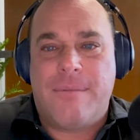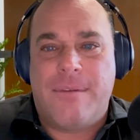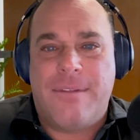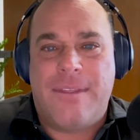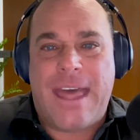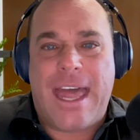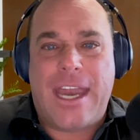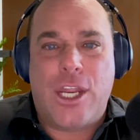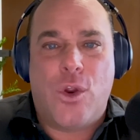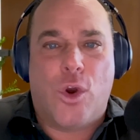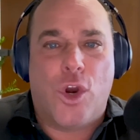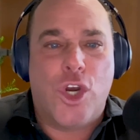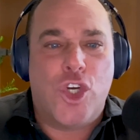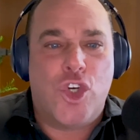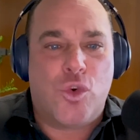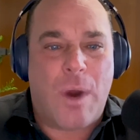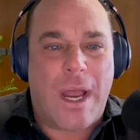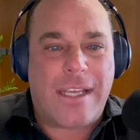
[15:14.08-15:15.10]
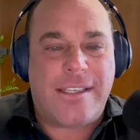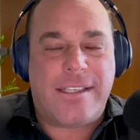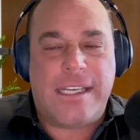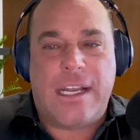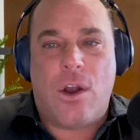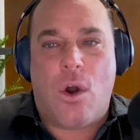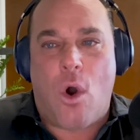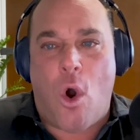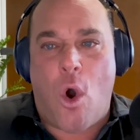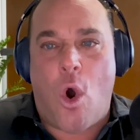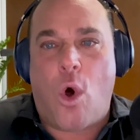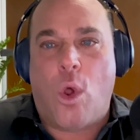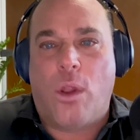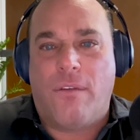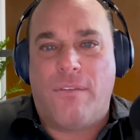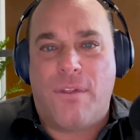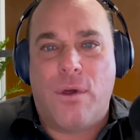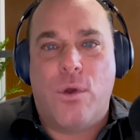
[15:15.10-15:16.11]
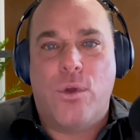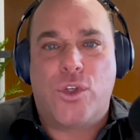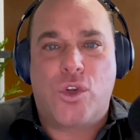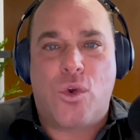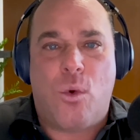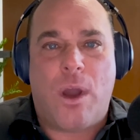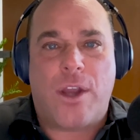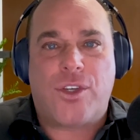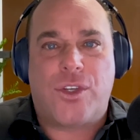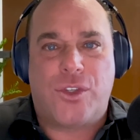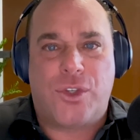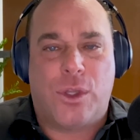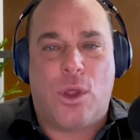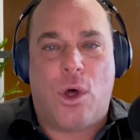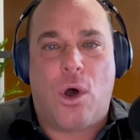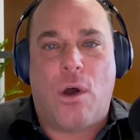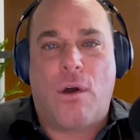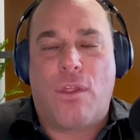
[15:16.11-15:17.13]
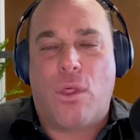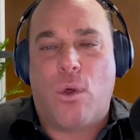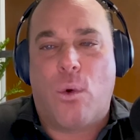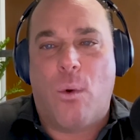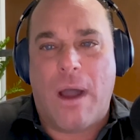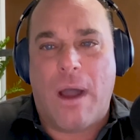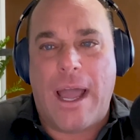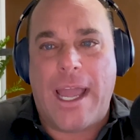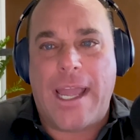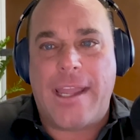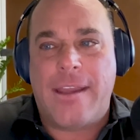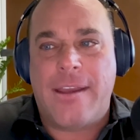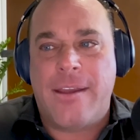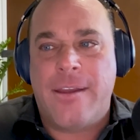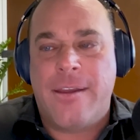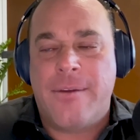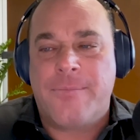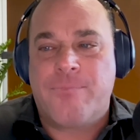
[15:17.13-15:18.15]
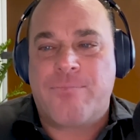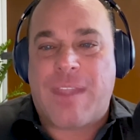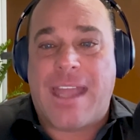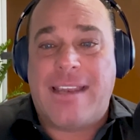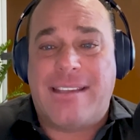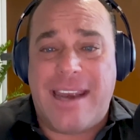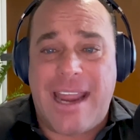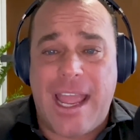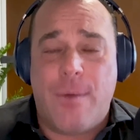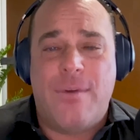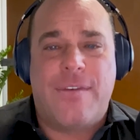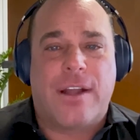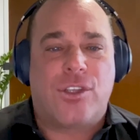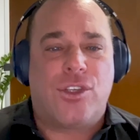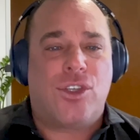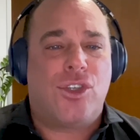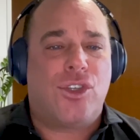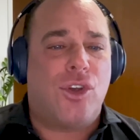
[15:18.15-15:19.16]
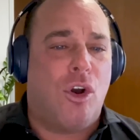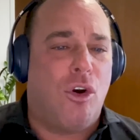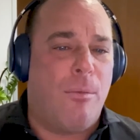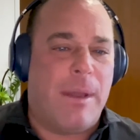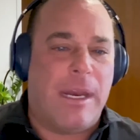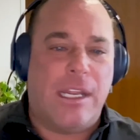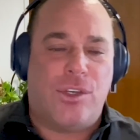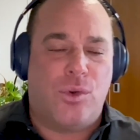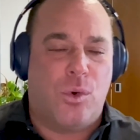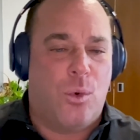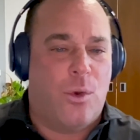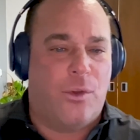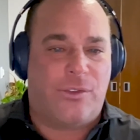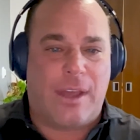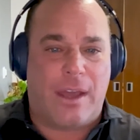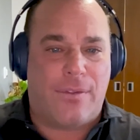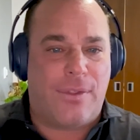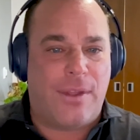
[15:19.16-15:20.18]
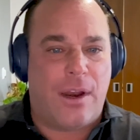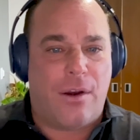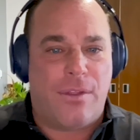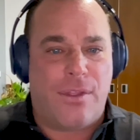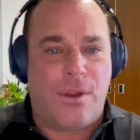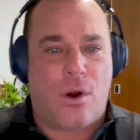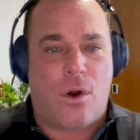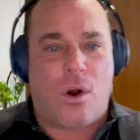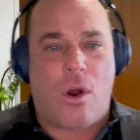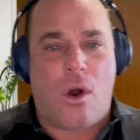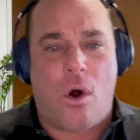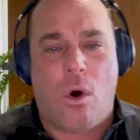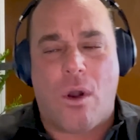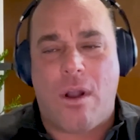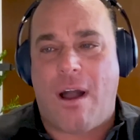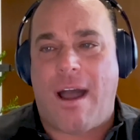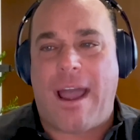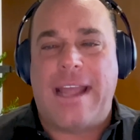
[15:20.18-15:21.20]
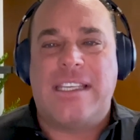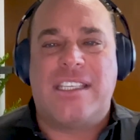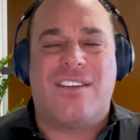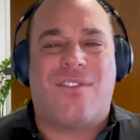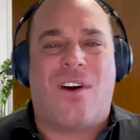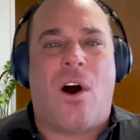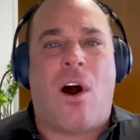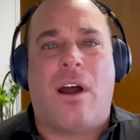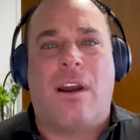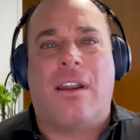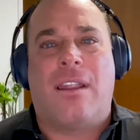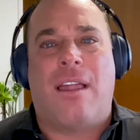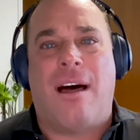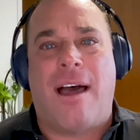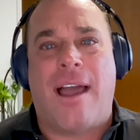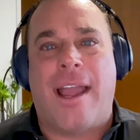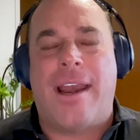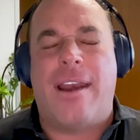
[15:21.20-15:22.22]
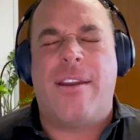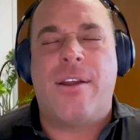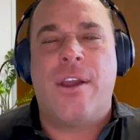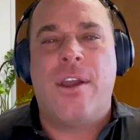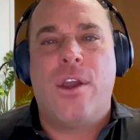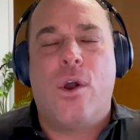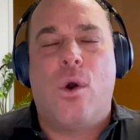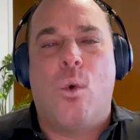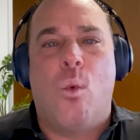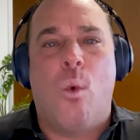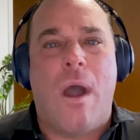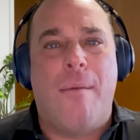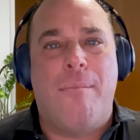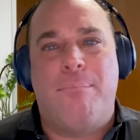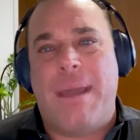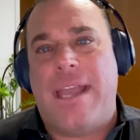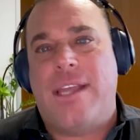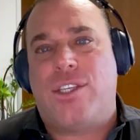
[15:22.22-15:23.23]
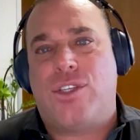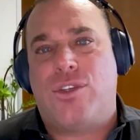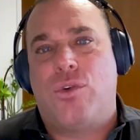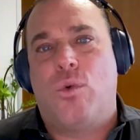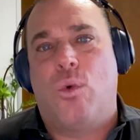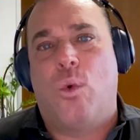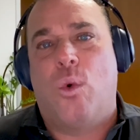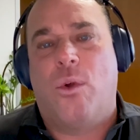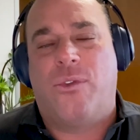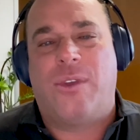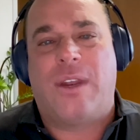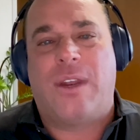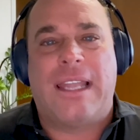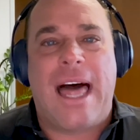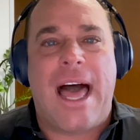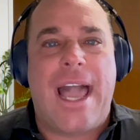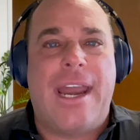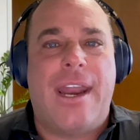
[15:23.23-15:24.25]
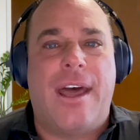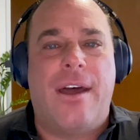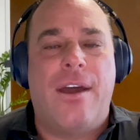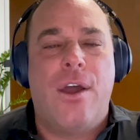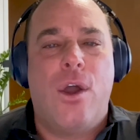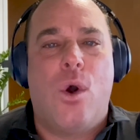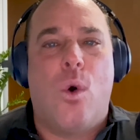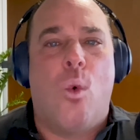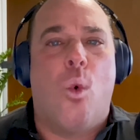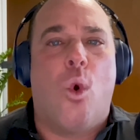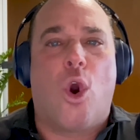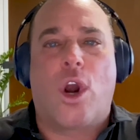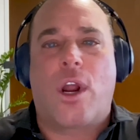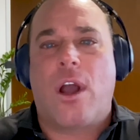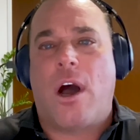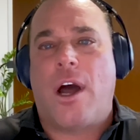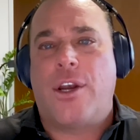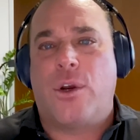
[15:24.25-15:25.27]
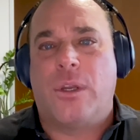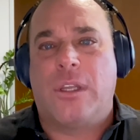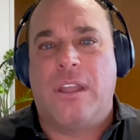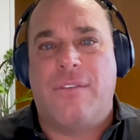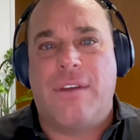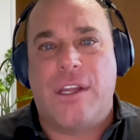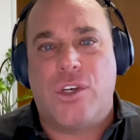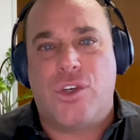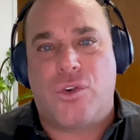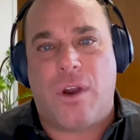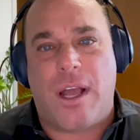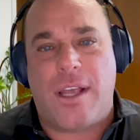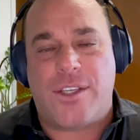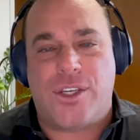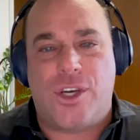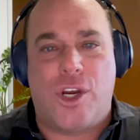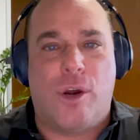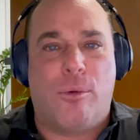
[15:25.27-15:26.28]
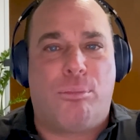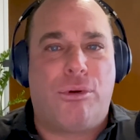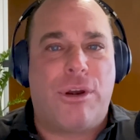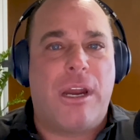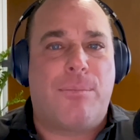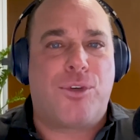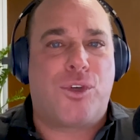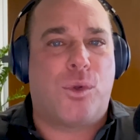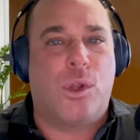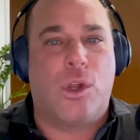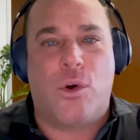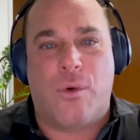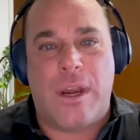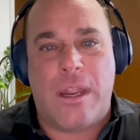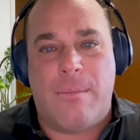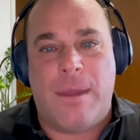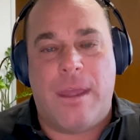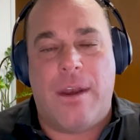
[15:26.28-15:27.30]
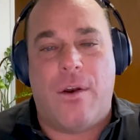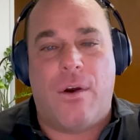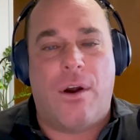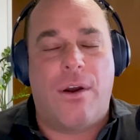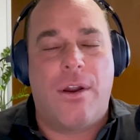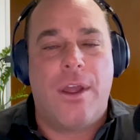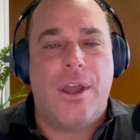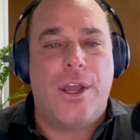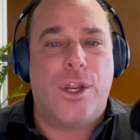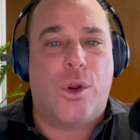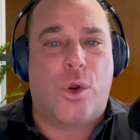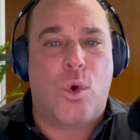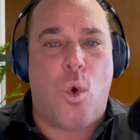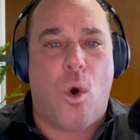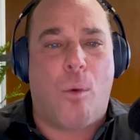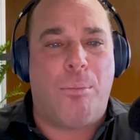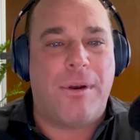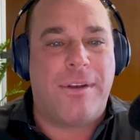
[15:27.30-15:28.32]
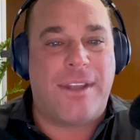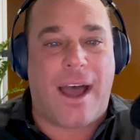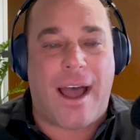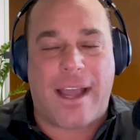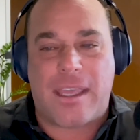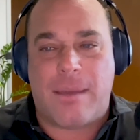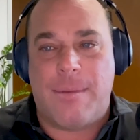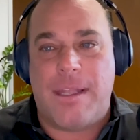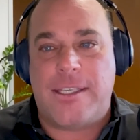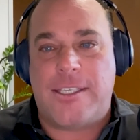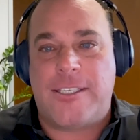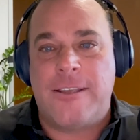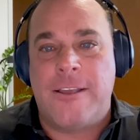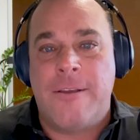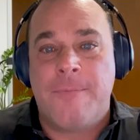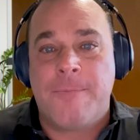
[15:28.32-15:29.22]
that you're addressing all of those questions along the way. And today we've got so many tools out there. There are all kinds of online web-based tools that allow you to work on your living trust or your prenuptial agreement or your corporate documents.